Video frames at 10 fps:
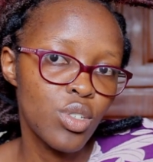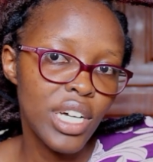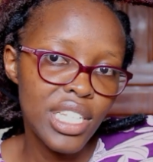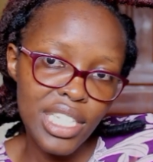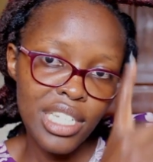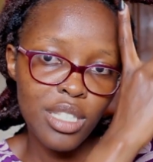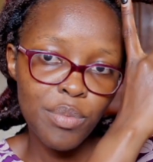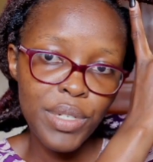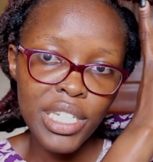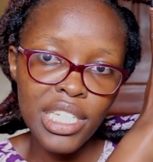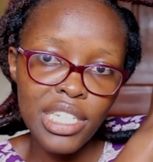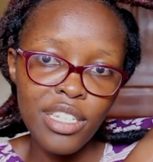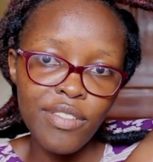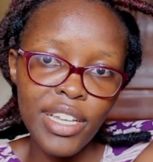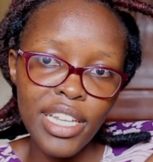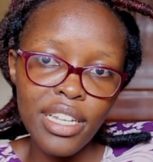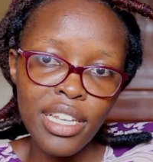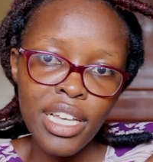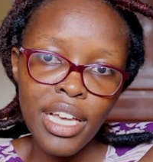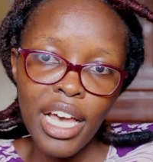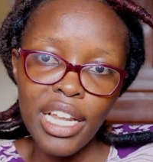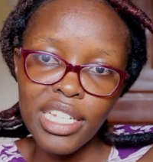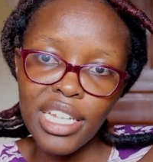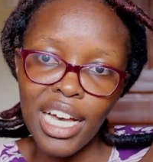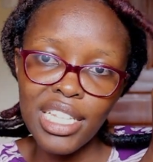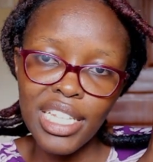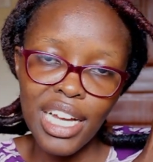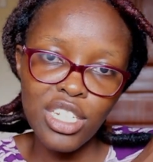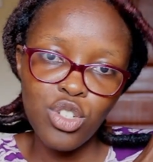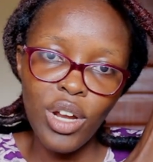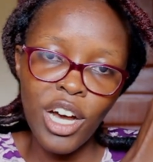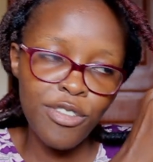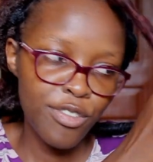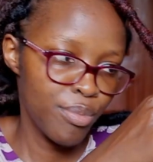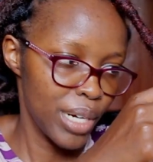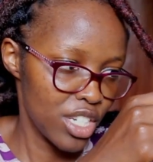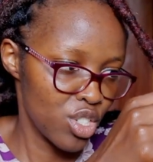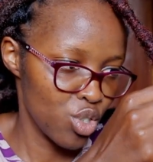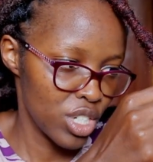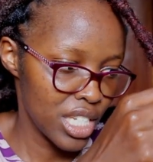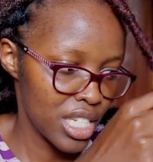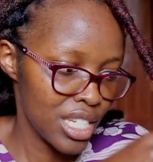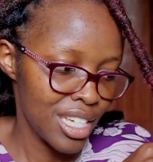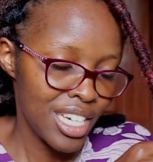you can see it's pretty even, and it has that rough but not